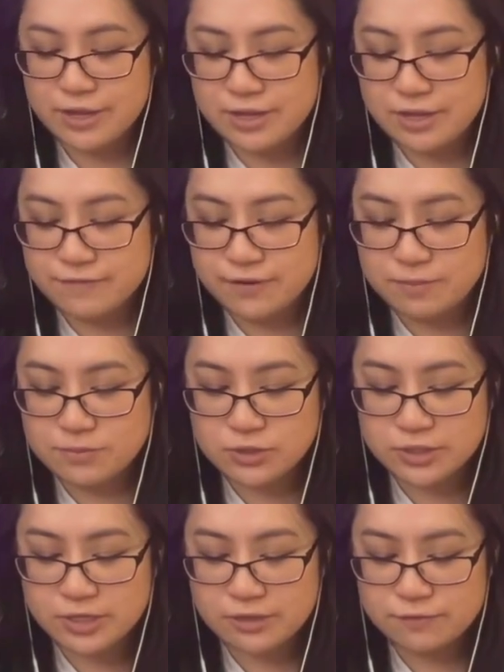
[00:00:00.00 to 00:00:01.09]
if I'm
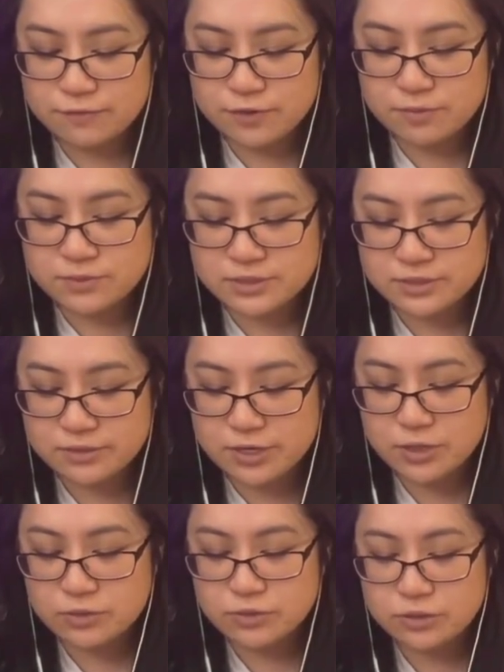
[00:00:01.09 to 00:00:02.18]
looking from 0
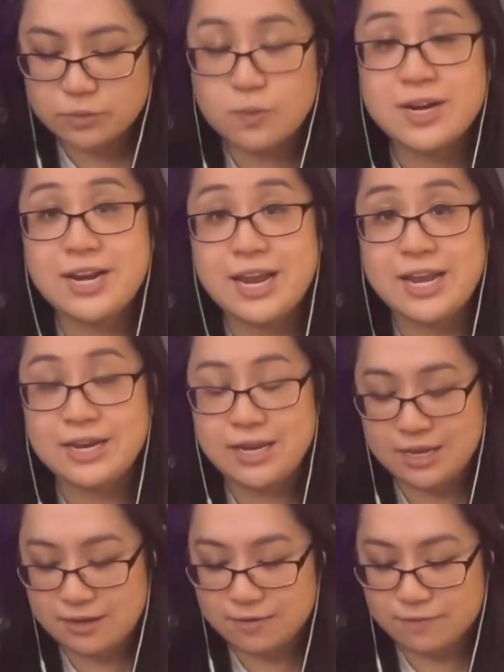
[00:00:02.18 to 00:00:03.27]
to
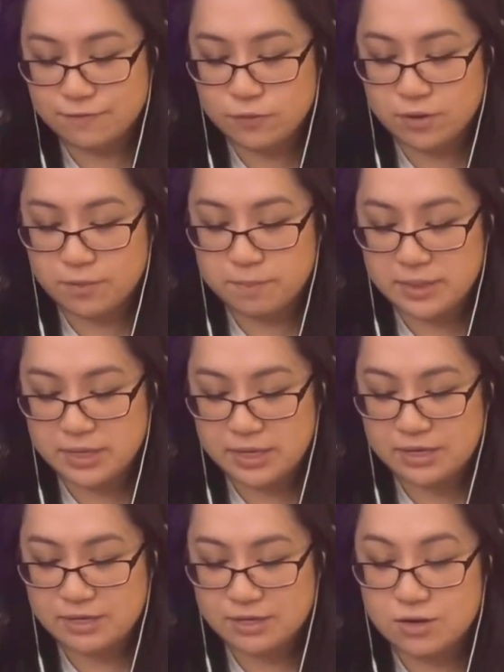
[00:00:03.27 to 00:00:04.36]
180 for b
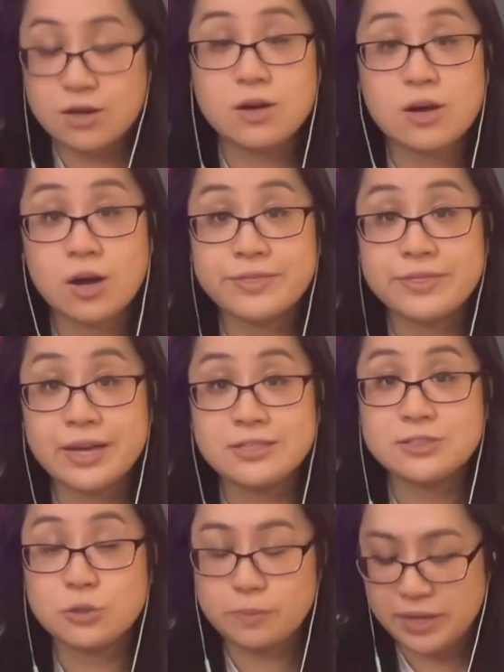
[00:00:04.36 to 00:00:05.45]
on that
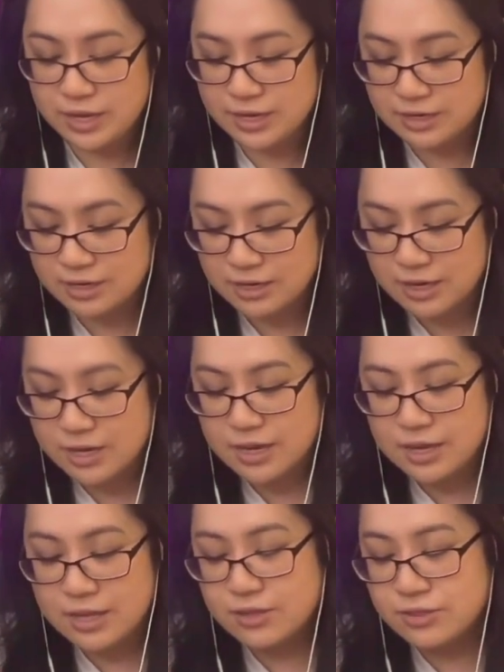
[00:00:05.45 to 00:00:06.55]
domain,
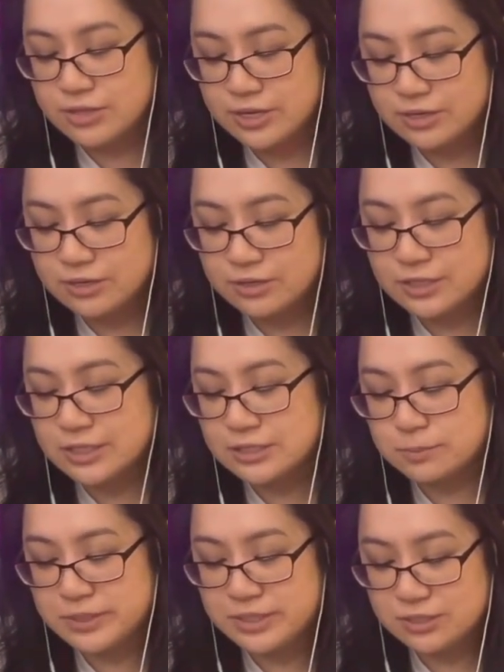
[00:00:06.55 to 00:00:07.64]
there is
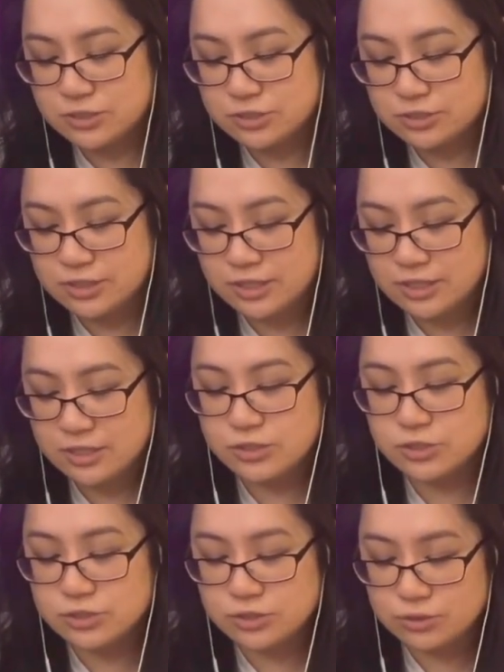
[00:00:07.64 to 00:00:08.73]
potentially
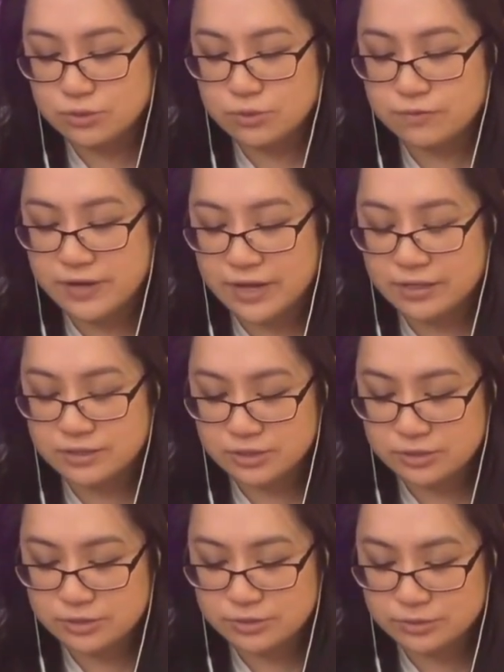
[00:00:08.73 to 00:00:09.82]
two
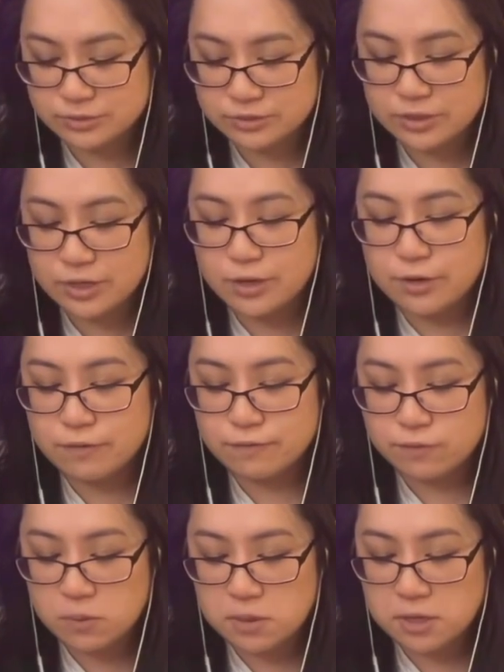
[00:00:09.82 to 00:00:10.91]
values
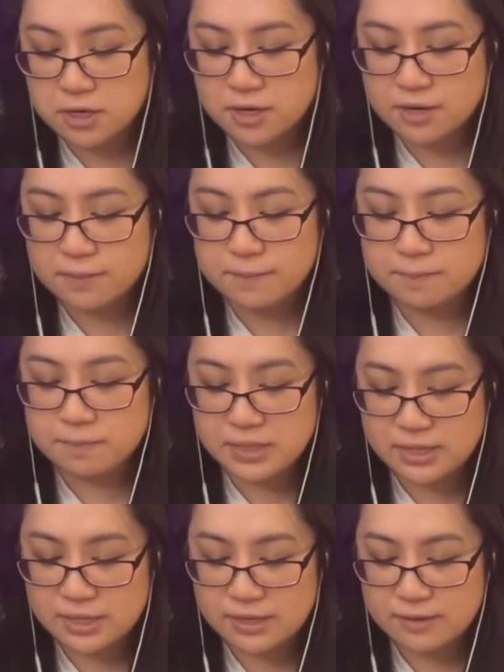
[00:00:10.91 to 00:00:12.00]
for
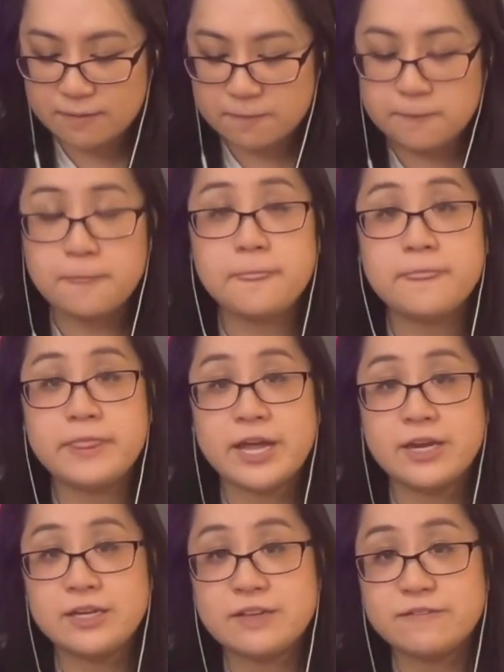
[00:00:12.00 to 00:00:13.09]
b that
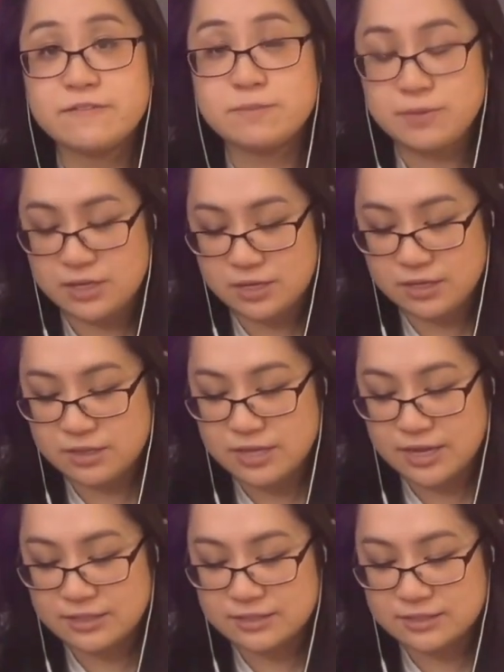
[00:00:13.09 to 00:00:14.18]
gives me that
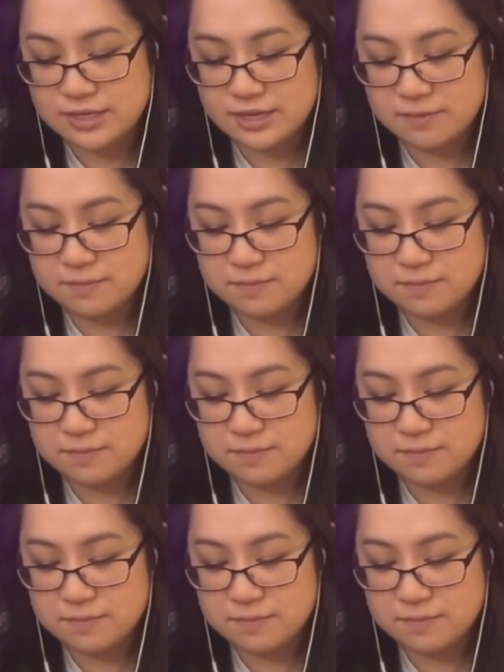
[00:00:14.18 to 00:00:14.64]
same